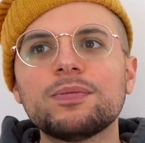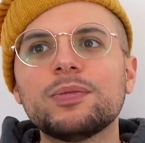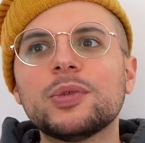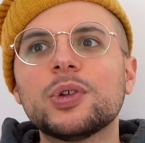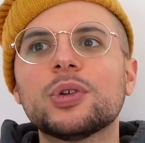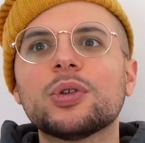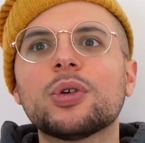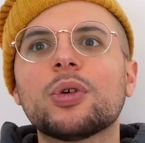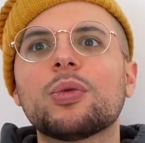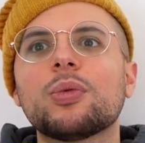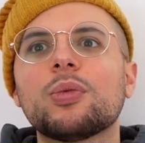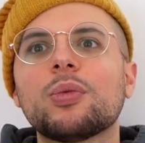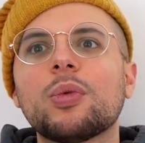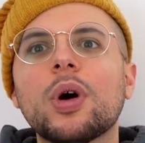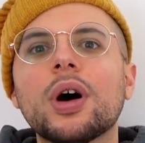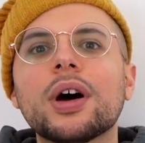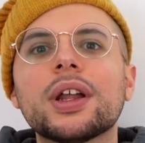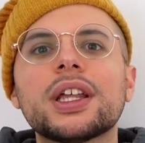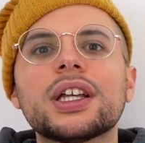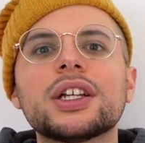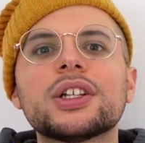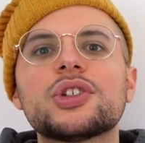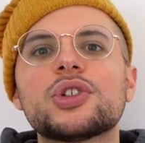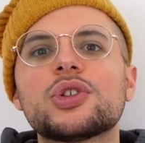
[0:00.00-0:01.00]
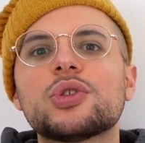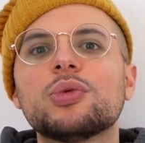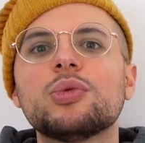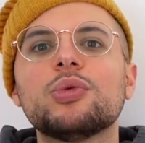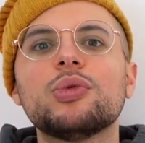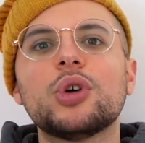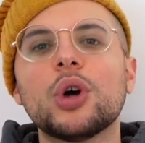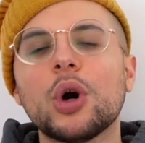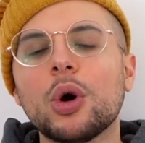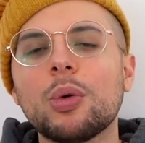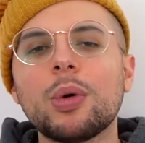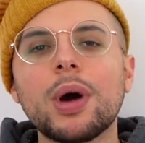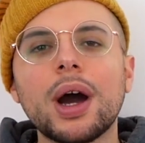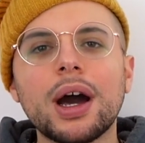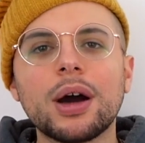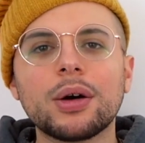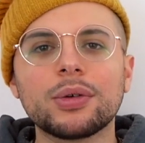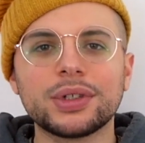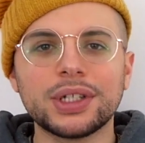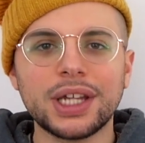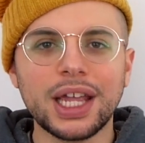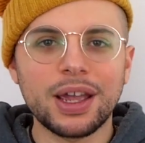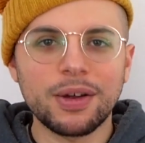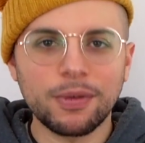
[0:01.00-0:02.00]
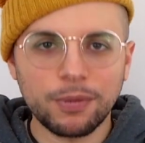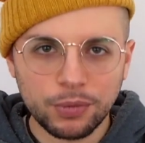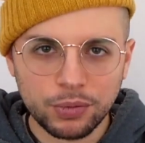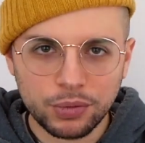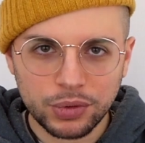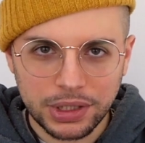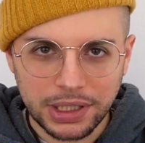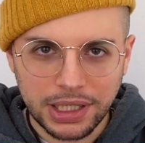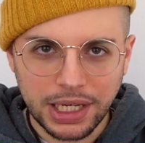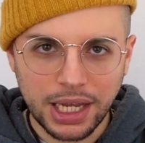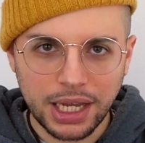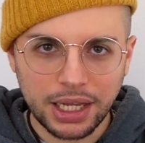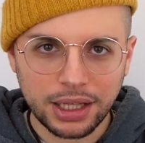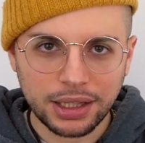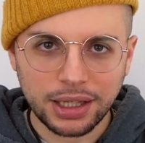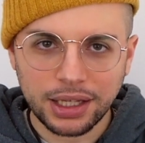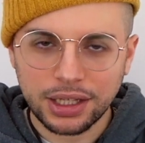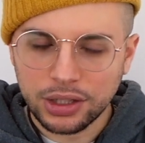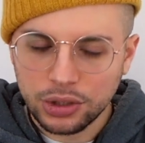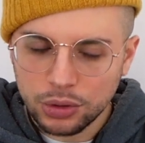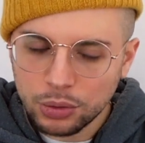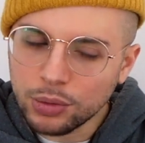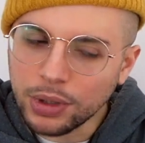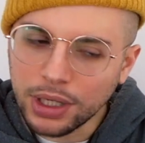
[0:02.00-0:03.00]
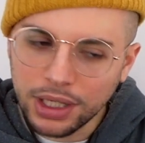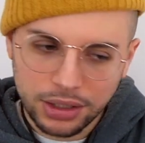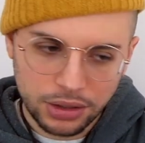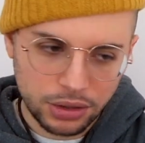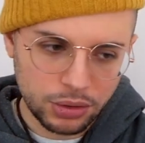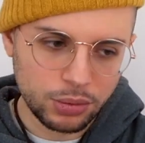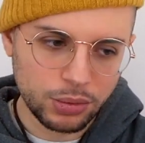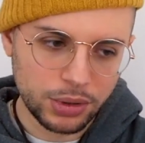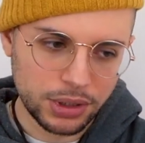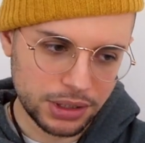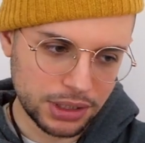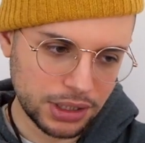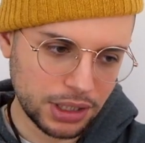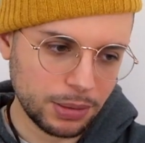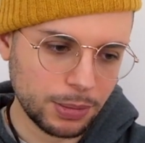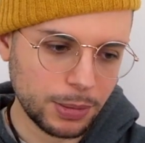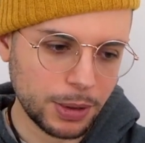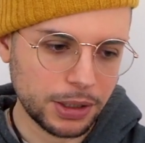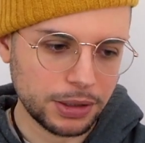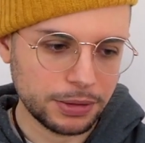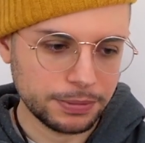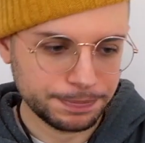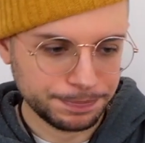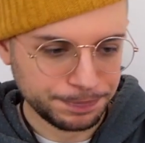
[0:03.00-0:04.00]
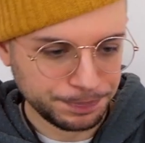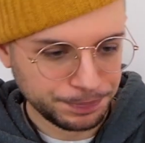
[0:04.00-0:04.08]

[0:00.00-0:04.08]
wanting to go out every day. Like, you can do it. Come on.